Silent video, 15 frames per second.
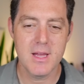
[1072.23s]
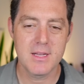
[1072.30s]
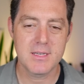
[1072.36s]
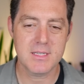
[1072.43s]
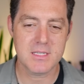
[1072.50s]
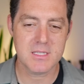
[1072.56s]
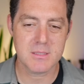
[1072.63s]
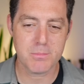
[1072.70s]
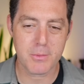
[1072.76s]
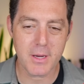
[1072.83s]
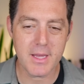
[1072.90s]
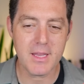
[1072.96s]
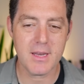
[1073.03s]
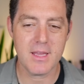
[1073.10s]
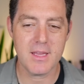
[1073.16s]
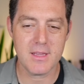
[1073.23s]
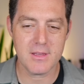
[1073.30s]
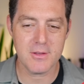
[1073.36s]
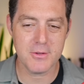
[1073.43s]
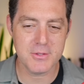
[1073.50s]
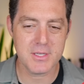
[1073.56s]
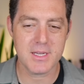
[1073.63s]
despite it
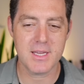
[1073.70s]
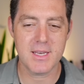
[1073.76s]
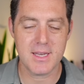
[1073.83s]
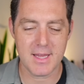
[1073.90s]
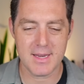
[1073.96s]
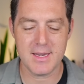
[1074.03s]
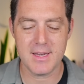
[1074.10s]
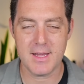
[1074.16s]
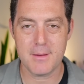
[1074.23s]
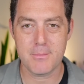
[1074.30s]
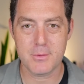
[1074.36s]
using it ninety-nine